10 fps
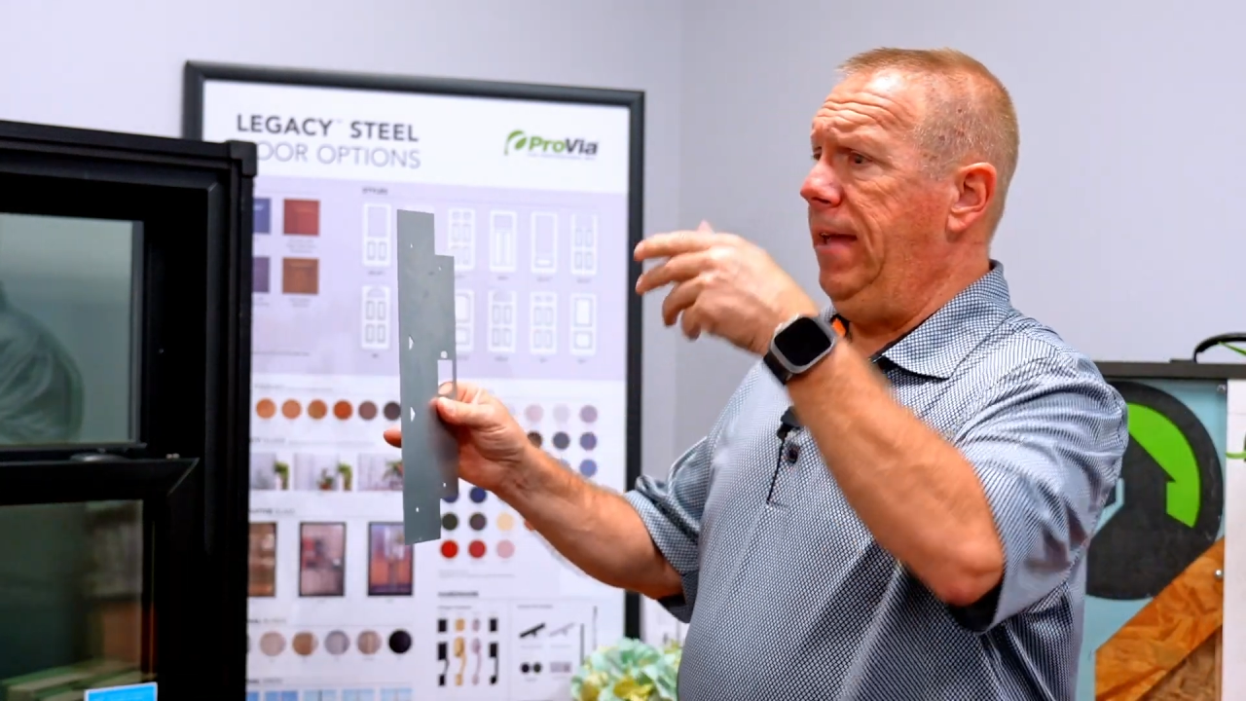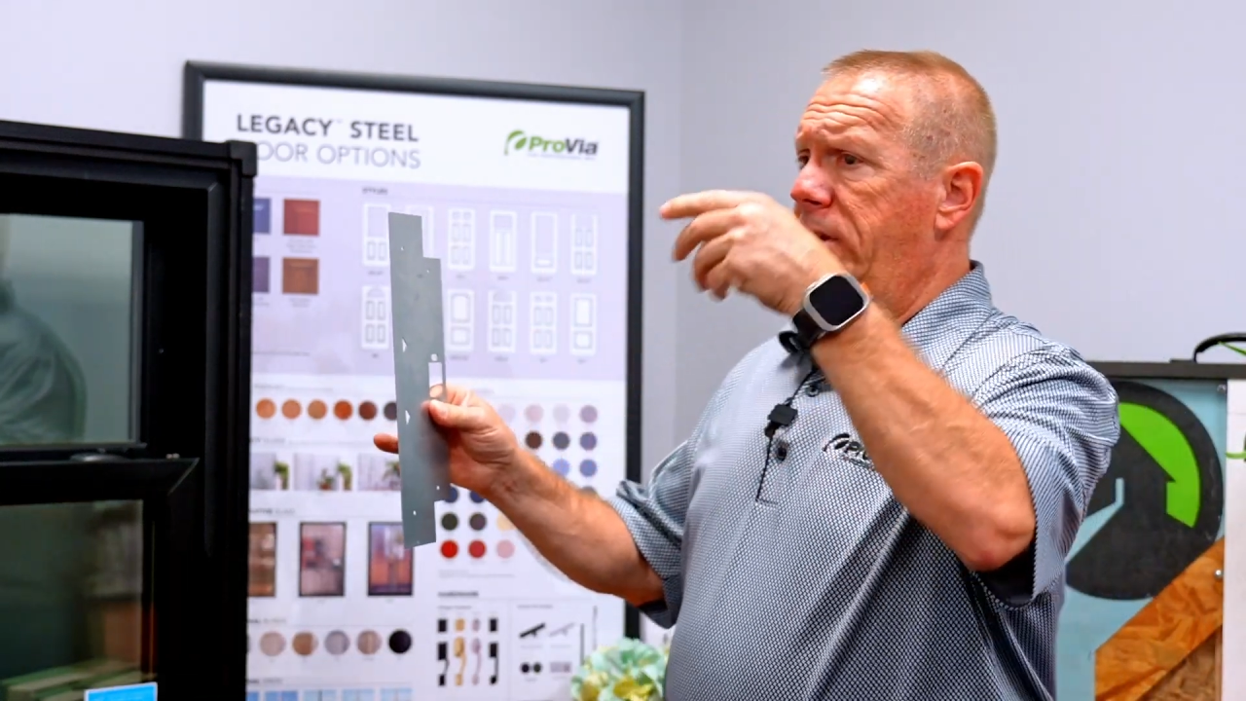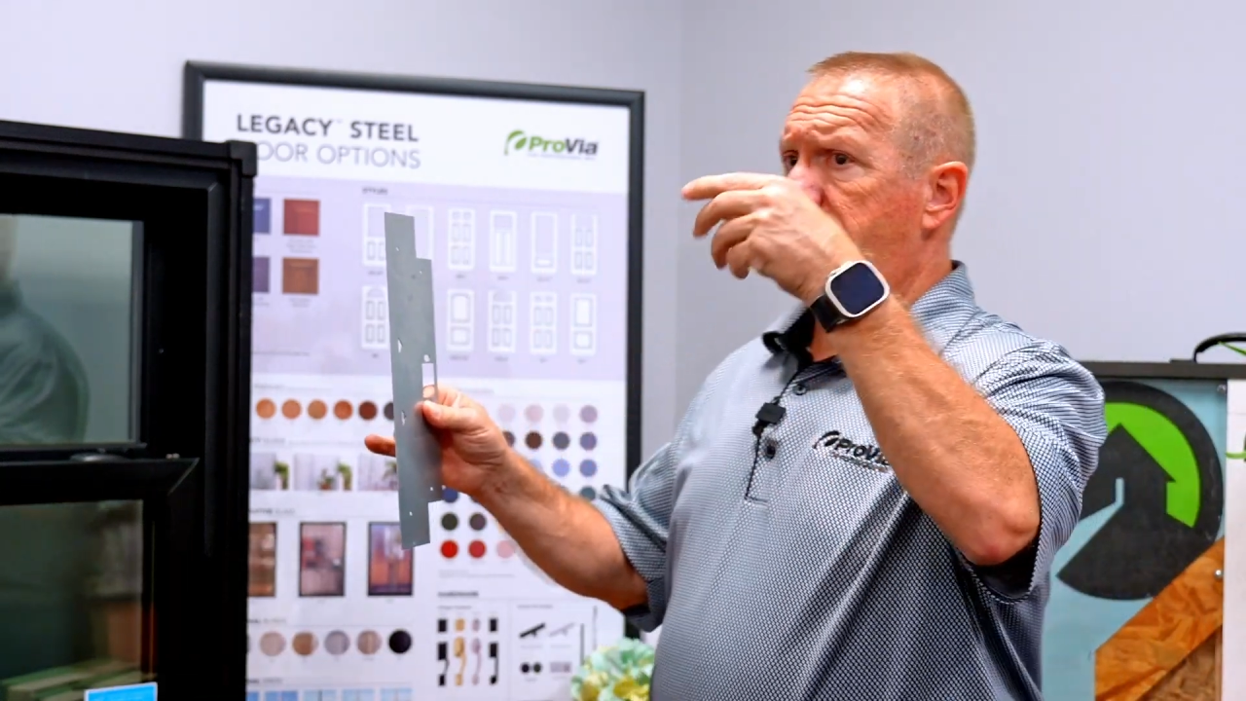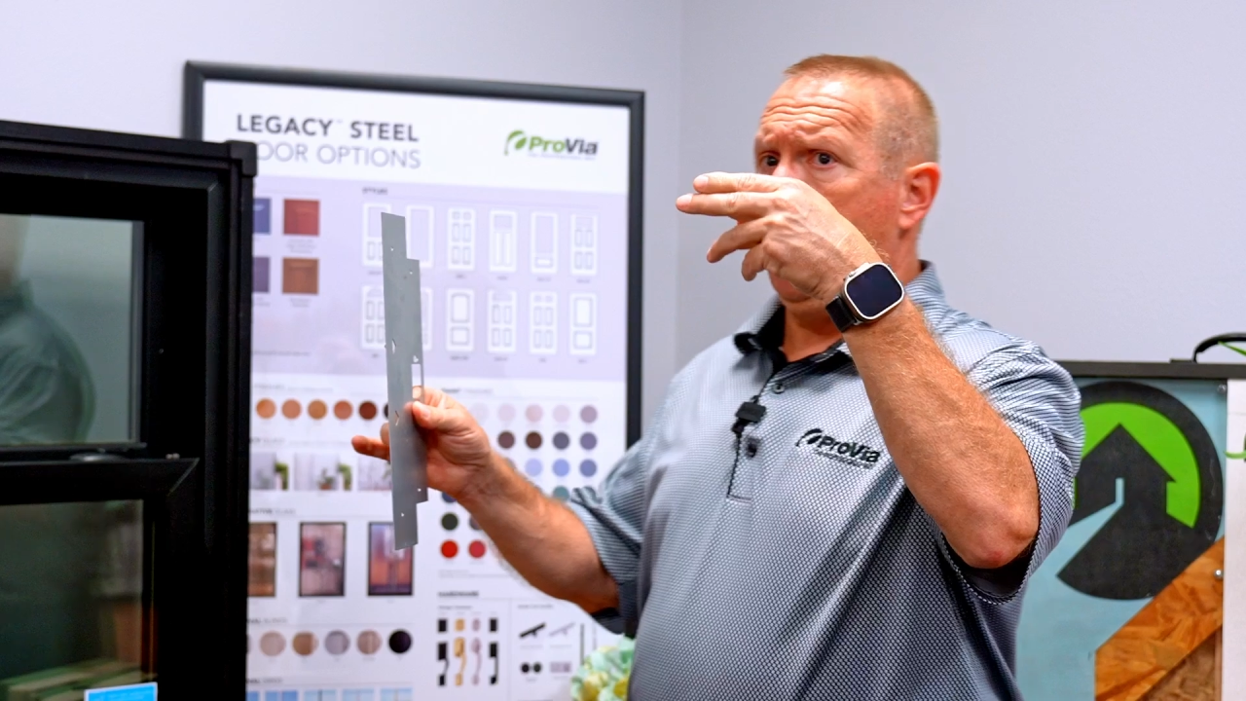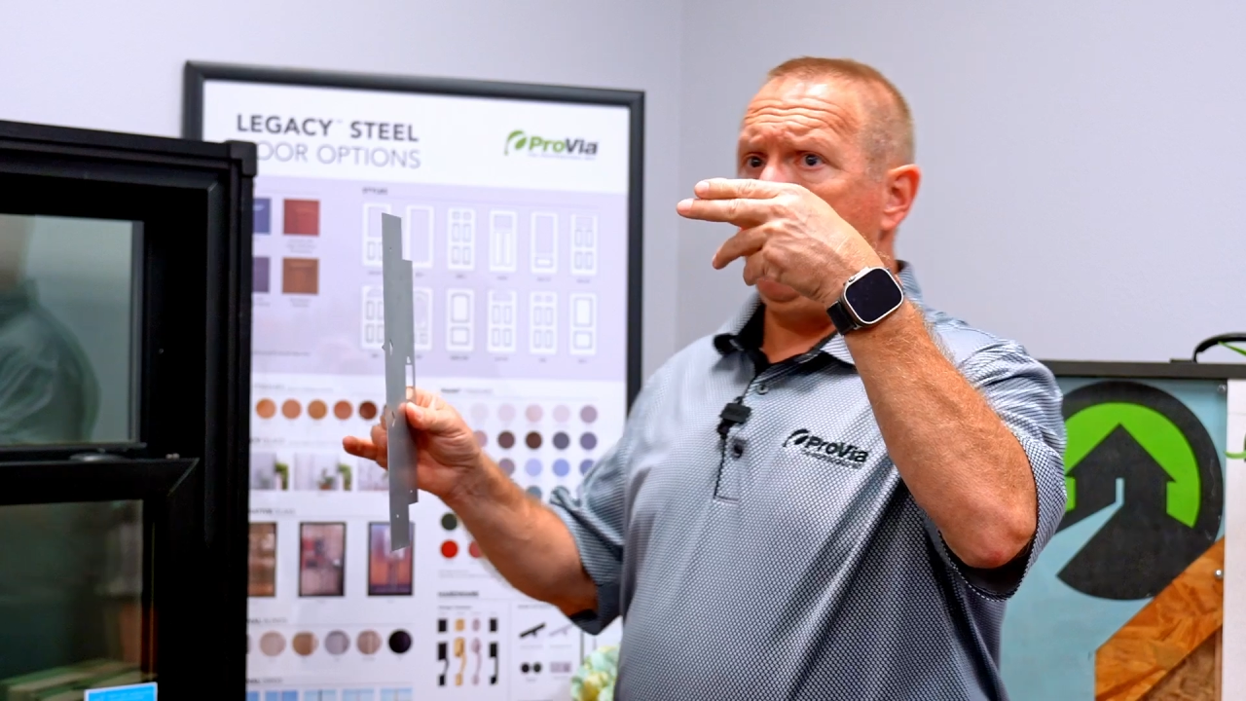
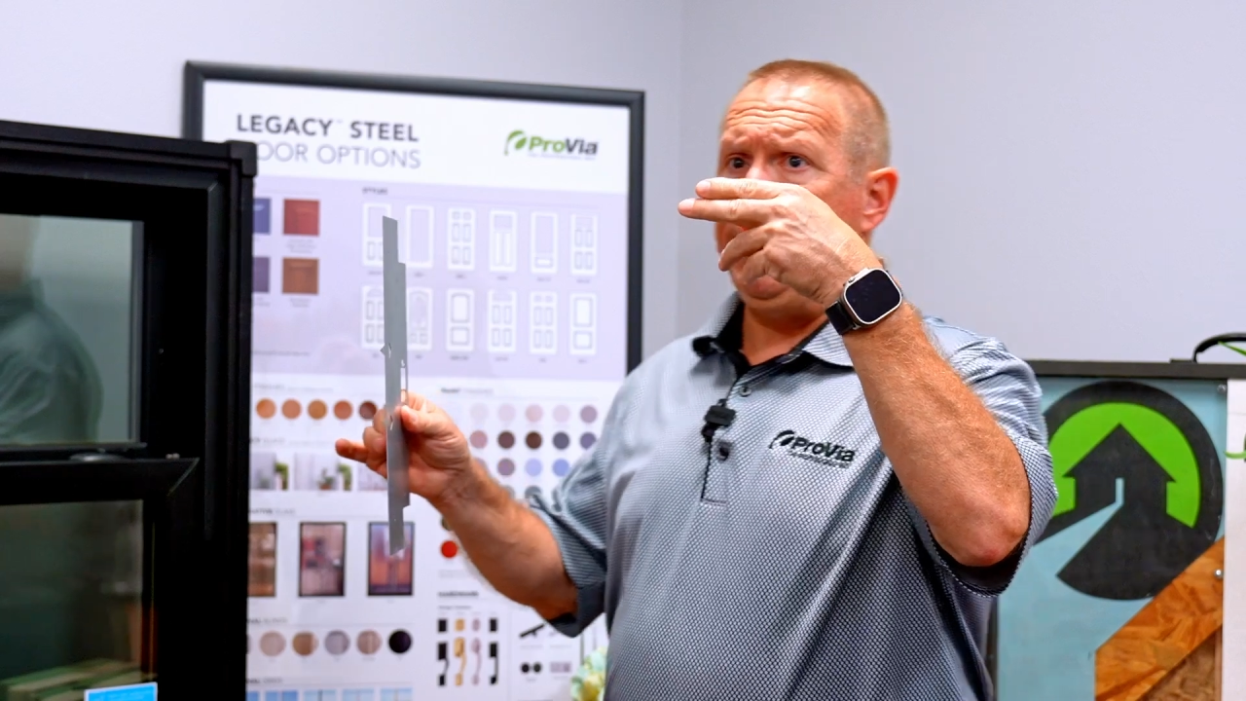that your